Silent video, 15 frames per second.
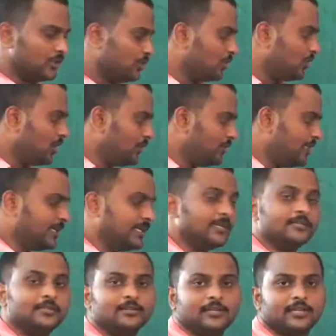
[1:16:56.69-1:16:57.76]
Note down
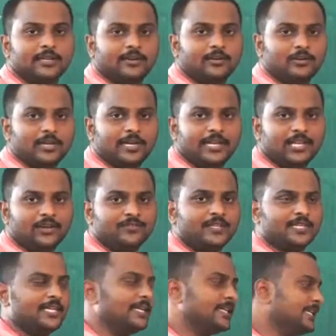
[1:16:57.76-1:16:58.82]
the reading of
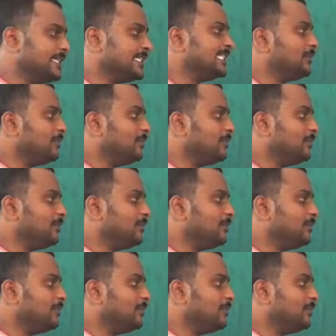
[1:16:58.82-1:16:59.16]
the current.